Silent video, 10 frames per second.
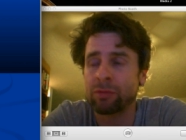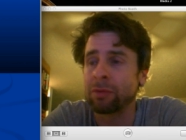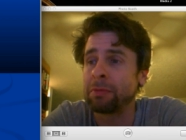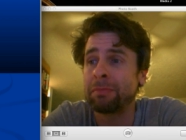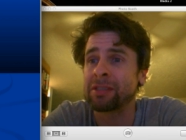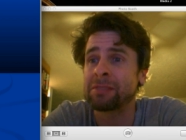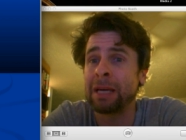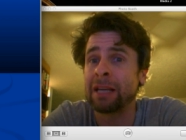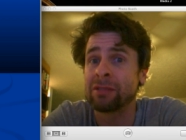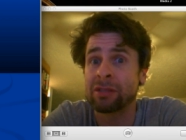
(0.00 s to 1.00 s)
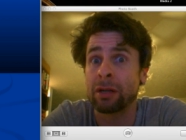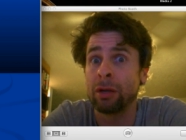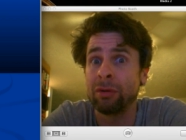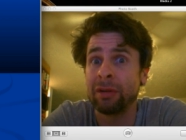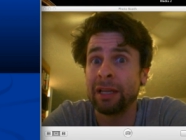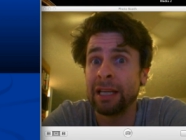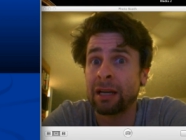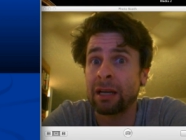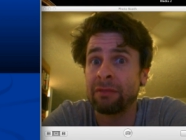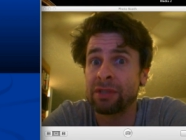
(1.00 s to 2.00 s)
When people speak slowly in a
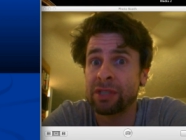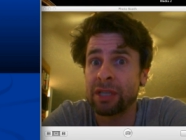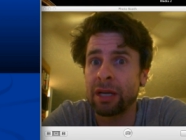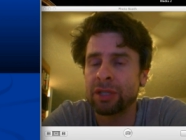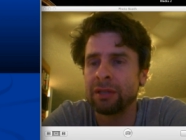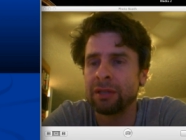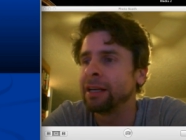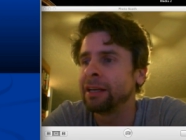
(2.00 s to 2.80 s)
conversation,